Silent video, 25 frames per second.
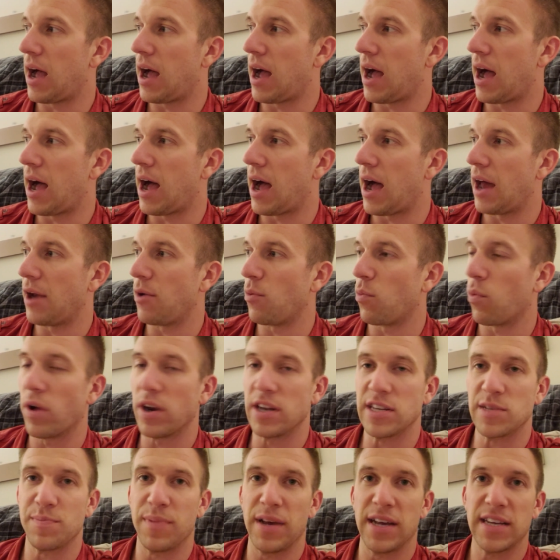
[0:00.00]
on
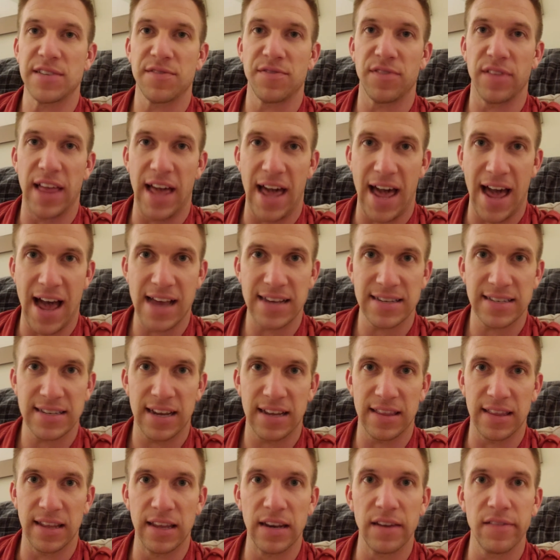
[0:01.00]
what is best for the
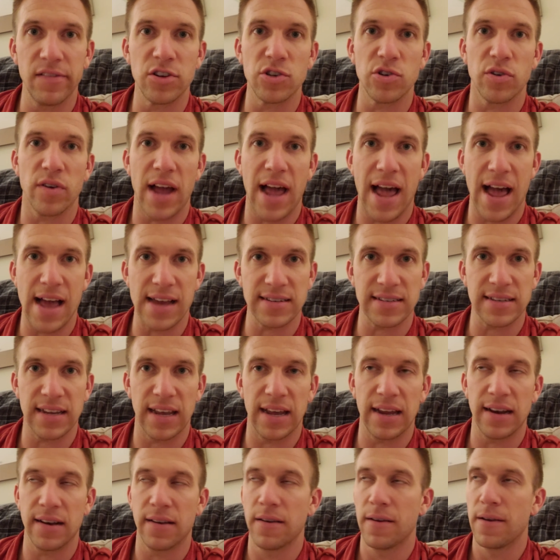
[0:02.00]
asset, the individual
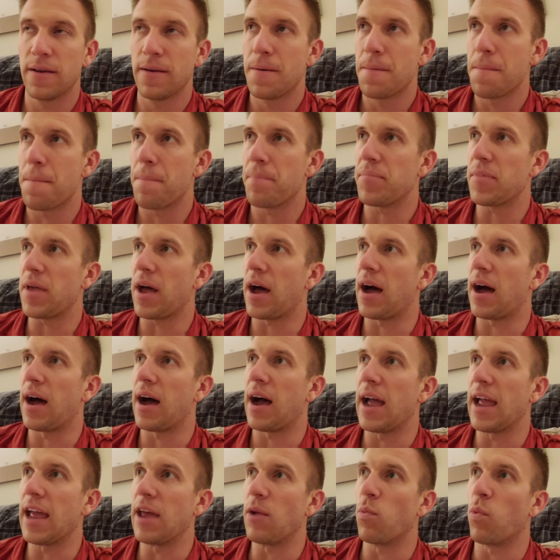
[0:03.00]
asset,
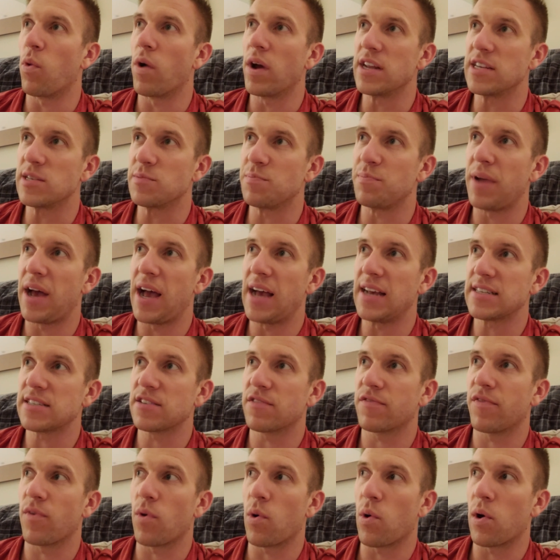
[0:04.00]
and what is
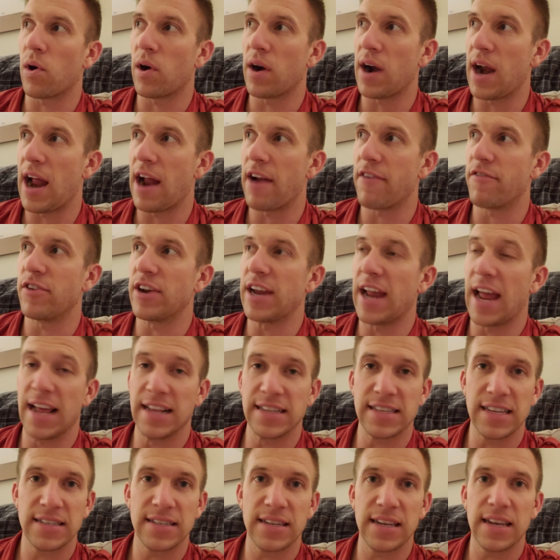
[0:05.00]
best for every
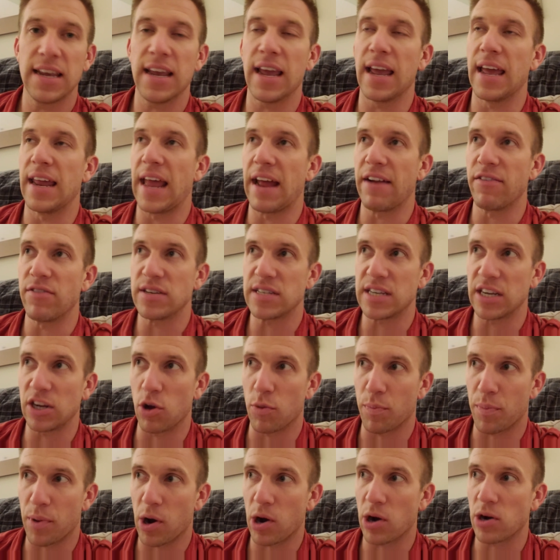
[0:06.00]
entity and every
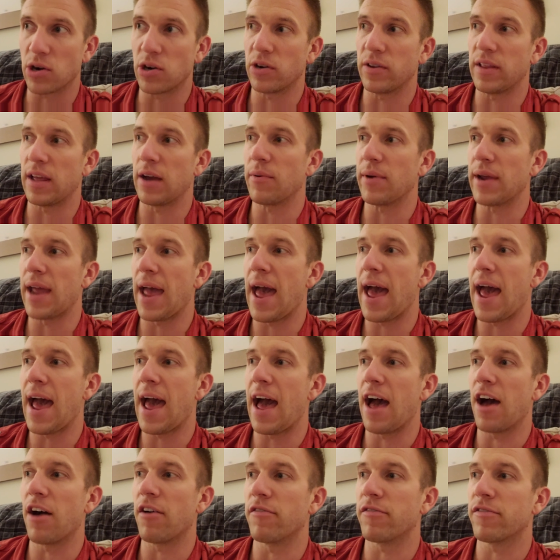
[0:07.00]
single partner that we
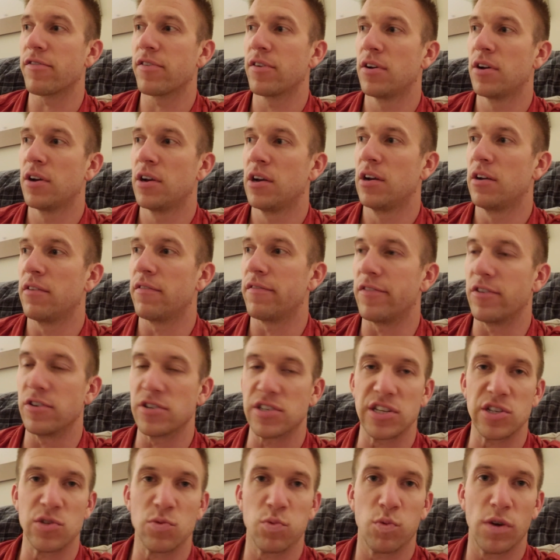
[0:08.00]
have
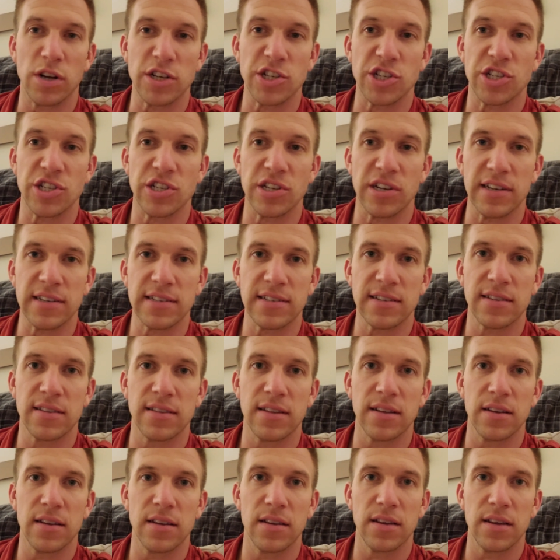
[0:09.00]
versus what's just
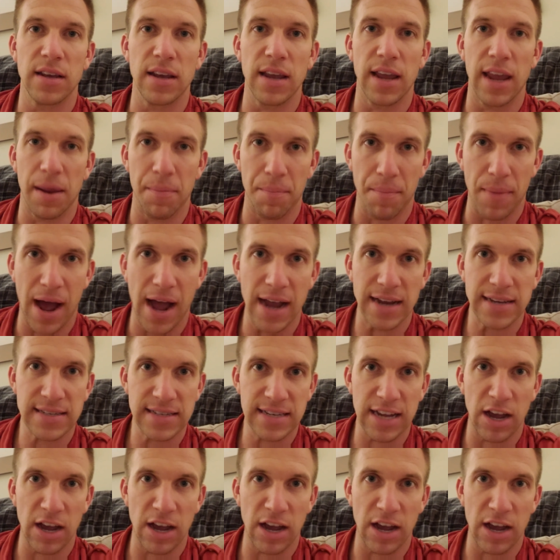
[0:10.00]
in my